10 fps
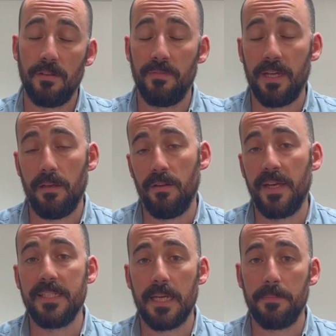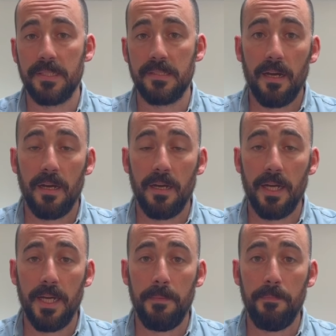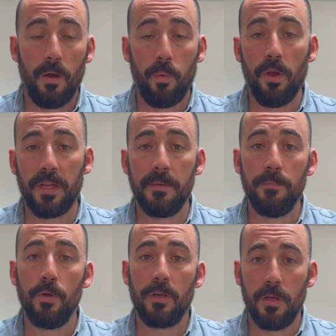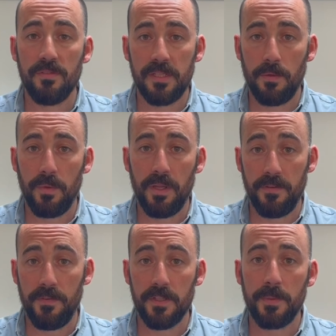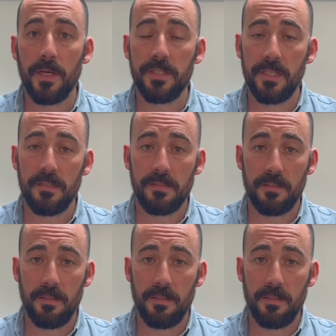a lot of ad tech businesses are working more closely with first parties.